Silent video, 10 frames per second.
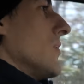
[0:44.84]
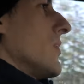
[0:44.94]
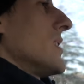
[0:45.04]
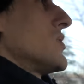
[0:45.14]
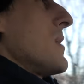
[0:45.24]

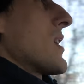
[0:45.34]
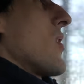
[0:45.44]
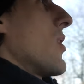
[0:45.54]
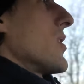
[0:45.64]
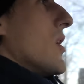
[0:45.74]
I do my
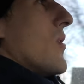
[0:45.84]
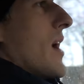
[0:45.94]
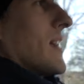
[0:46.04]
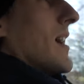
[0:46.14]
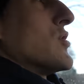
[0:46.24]
cardio,
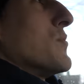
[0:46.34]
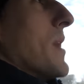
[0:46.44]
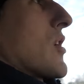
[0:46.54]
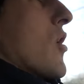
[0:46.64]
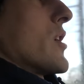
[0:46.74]
I do
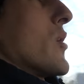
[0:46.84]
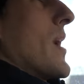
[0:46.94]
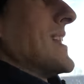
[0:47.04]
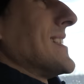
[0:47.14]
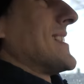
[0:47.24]
my
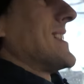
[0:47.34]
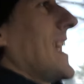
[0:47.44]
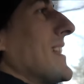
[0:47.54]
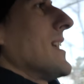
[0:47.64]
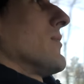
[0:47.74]
cardio
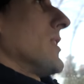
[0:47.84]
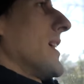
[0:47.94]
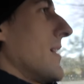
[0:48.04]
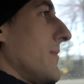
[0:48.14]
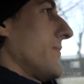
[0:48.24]

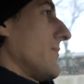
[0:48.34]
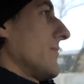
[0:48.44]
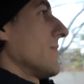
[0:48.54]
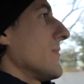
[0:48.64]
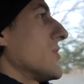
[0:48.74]
instinctively.
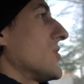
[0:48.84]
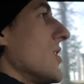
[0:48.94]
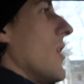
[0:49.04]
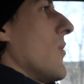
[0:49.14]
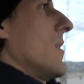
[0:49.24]

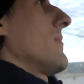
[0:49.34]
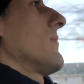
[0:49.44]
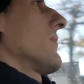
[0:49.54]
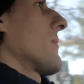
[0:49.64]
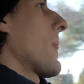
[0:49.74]
So,
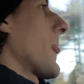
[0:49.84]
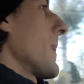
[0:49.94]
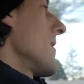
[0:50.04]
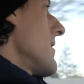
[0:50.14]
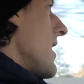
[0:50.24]

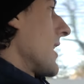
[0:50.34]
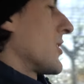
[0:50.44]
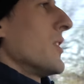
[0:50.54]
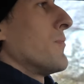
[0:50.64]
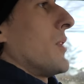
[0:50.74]
I
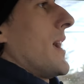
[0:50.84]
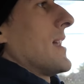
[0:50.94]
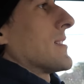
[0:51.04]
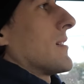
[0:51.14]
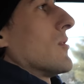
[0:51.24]
could
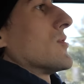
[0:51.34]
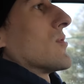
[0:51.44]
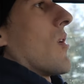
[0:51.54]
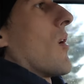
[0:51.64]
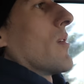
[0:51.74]
plan to go
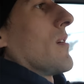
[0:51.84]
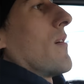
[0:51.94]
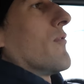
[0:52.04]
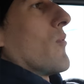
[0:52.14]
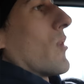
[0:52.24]
do
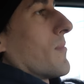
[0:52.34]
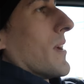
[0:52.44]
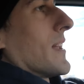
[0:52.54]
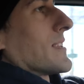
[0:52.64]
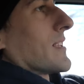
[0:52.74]
cardio 40
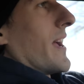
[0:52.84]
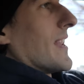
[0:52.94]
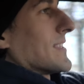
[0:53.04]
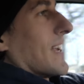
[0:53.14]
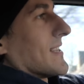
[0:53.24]
minutes,
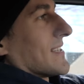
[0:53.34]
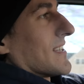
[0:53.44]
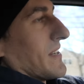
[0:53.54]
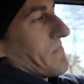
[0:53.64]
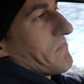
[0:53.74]
light
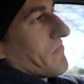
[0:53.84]
intensity.